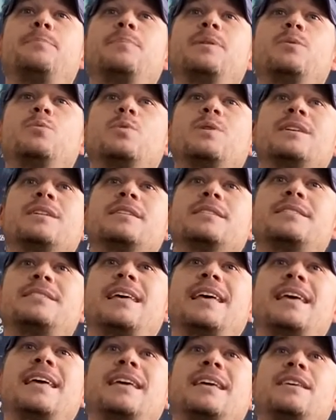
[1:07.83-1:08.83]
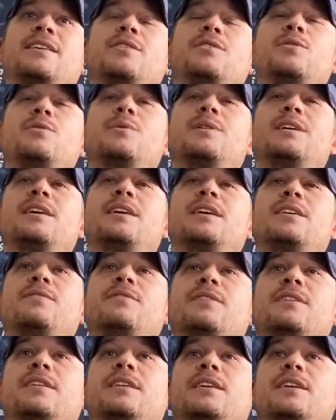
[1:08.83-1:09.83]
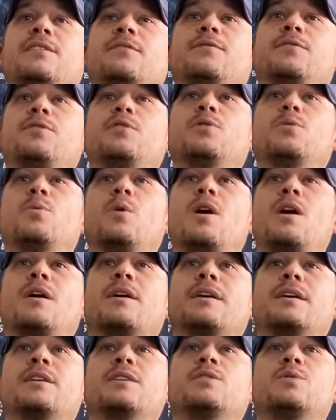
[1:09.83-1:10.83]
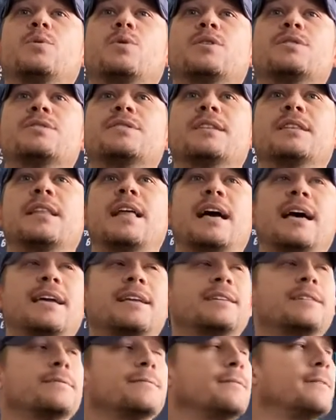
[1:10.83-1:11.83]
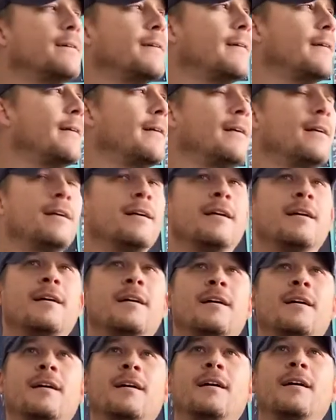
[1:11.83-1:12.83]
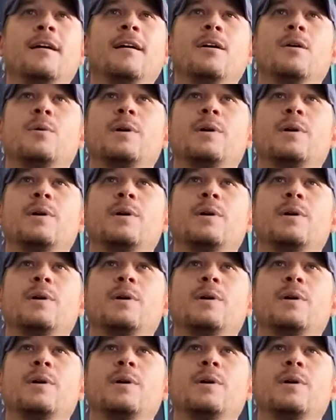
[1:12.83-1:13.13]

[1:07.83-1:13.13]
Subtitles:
but we'll take you even if you're walking towards the light.